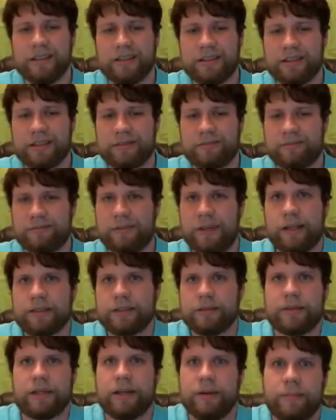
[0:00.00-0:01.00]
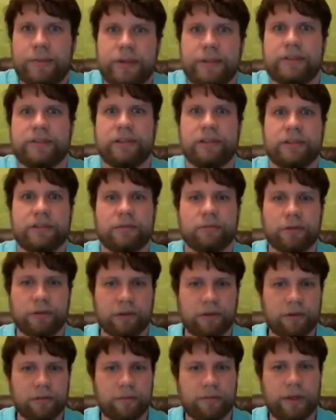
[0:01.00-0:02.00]
just find some kind of peace in this
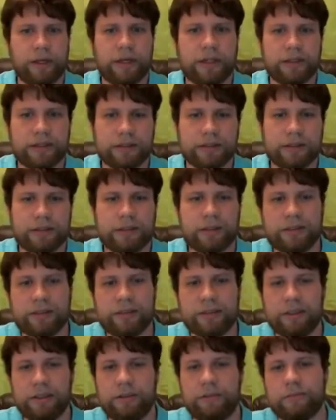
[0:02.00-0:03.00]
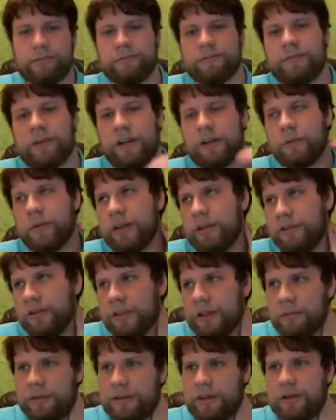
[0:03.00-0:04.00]
world. But until he find a way to do
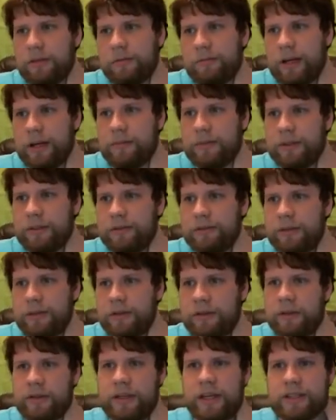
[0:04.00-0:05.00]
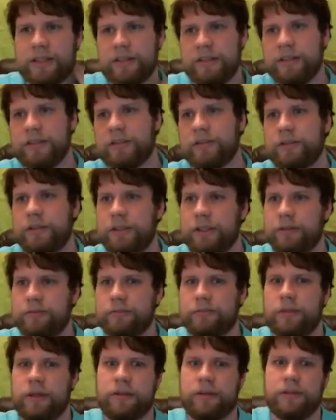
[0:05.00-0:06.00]
that without wiping either the desolates or the
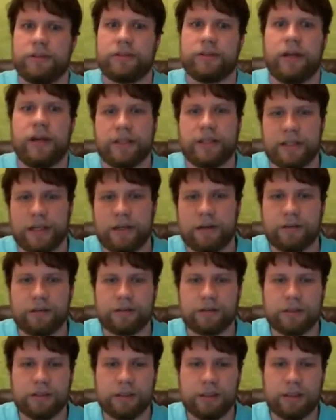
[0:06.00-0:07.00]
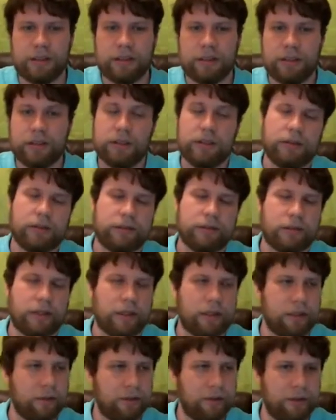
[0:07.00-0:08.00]
other sides out, I
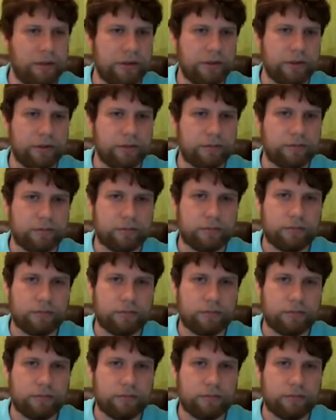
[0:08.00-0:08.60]
don't know what to do.